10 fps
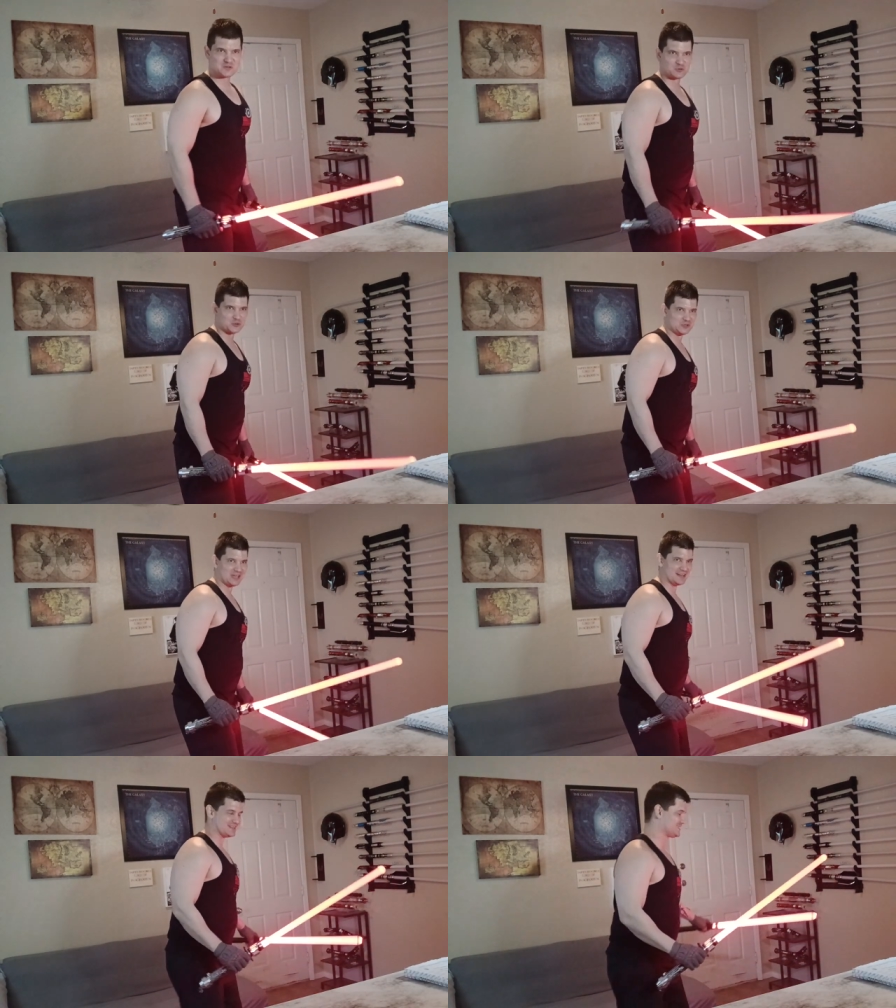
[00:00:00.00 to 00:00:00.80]
for you
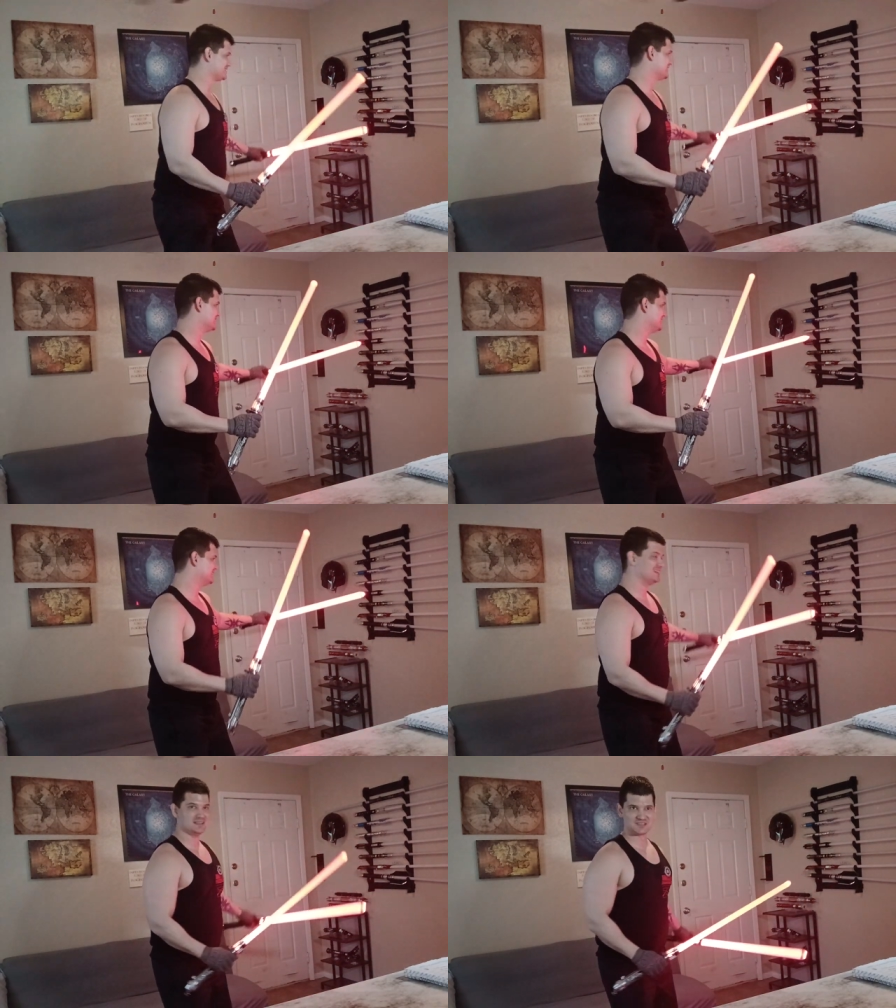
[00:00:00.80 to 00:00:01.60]
guys.
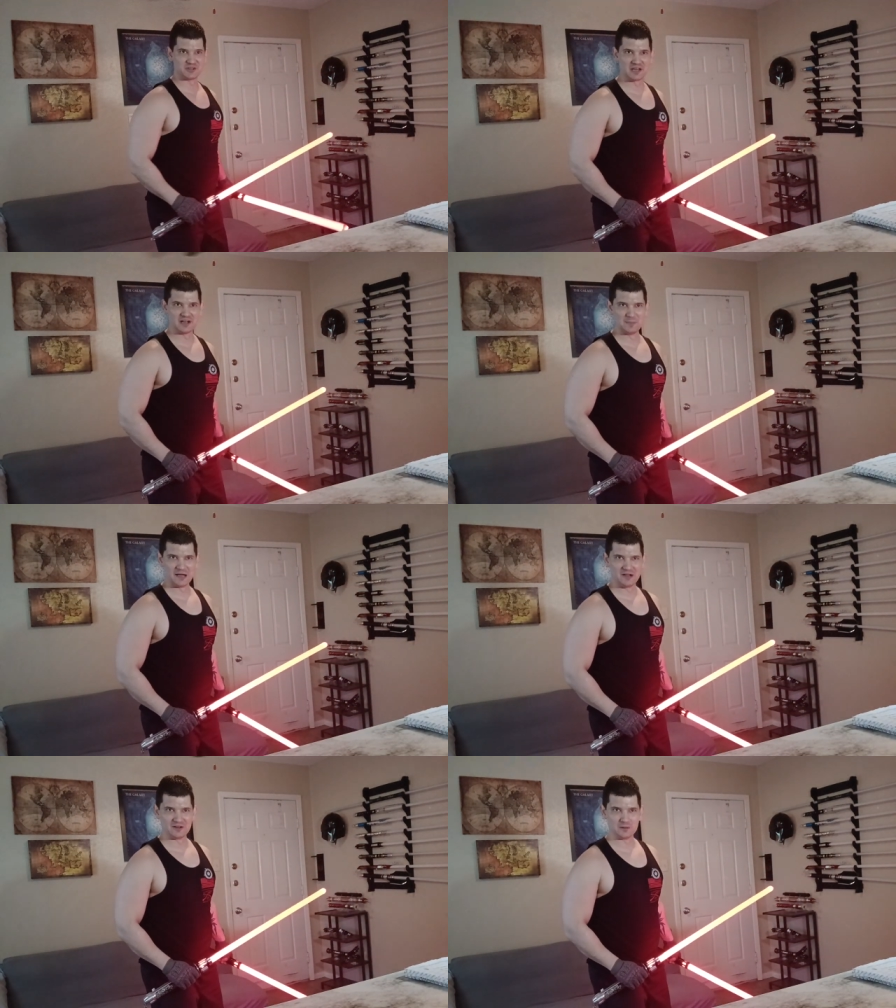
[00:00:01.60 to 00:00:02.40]
Still got
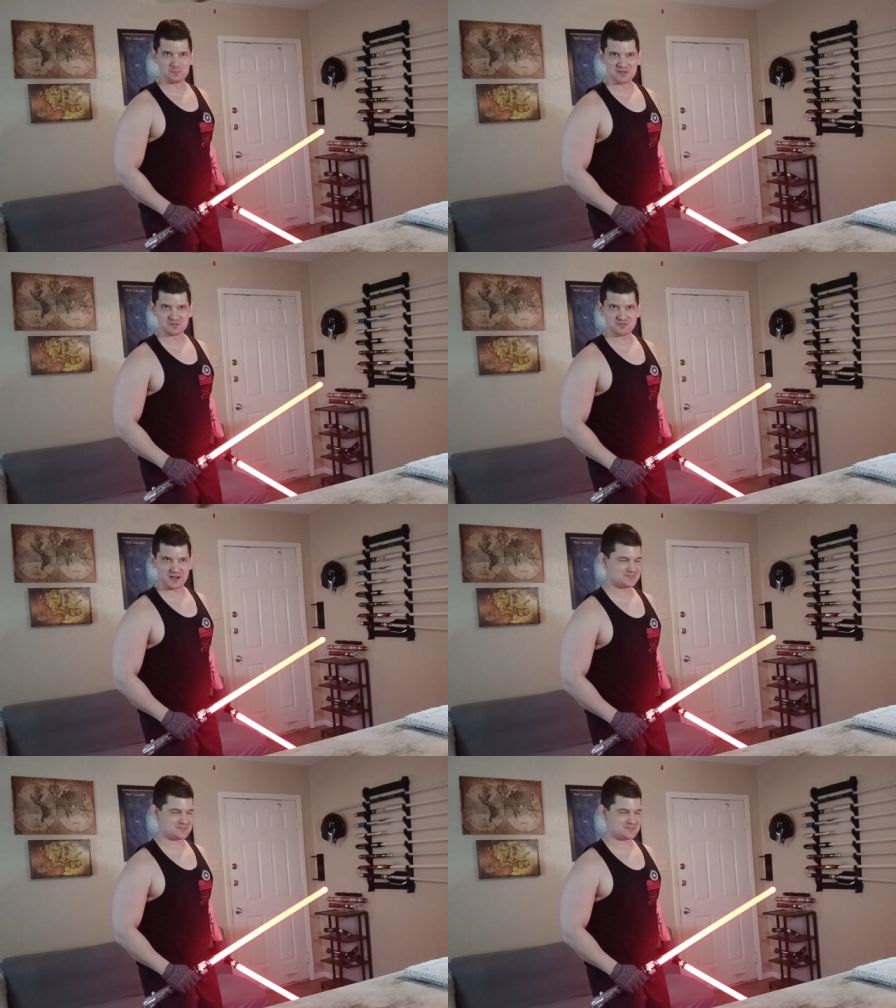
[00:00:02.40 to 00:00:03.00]
about 1 minute and 5